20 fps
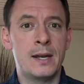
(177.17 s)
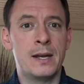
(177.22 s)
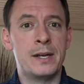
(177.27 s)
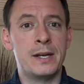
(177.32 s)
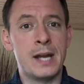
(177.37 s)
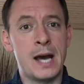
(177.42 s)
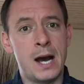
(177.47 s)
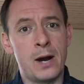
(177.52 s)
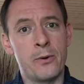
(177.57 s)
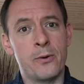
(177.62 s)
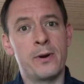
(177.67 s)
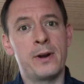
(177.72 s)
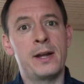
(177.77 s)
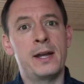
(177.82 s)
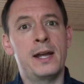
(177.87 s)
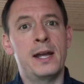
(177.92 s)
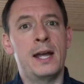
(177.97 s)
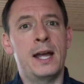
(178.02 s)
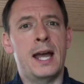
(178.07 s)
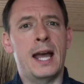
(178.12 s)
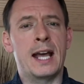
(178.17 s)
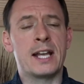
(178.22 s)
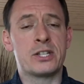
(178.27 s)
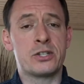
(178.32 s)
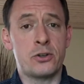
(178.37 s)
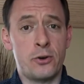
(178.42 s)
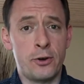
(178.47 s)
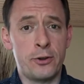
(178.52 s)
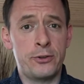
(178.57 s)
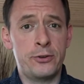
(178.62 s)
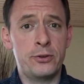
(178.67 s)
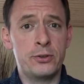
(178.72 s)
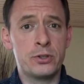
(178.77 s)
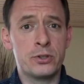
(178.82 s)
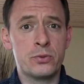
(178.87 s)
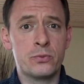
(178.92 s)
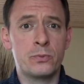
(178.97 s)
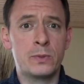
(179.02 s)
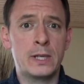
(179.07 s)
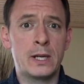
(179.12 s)
Now, as
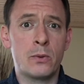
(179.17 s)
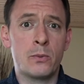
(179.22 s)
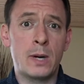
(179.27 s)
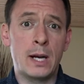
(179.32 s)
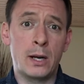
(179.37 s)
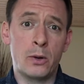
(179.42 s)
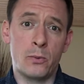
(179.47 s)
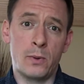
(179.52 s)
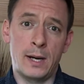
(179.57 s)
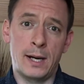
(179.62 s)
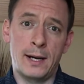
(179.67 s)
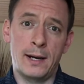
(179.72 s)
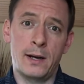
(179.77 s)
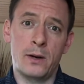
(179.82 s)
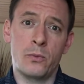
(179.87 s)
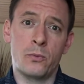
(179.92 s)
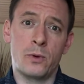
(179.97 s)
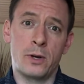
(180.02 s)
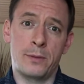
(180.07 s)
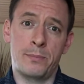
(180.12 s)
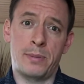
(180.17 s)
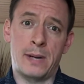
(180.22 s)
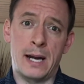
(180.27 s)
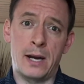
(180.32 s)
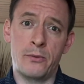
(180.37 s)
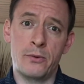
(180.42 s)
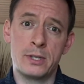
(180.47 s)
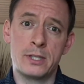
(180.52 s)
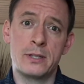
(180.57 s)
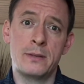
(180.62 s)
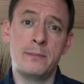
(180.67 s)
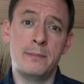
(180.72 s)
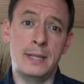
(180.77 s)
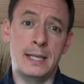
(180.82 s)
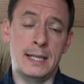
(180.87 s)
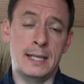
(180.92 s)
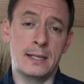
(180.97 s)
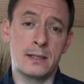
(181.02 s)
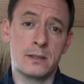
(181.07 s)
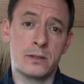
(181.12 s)
authors, we are well aware what piracy
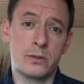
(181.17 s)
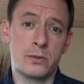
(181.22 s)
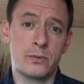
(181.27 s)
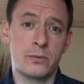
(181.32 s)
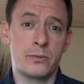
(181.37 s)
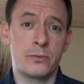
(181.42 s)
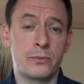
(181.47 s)
means.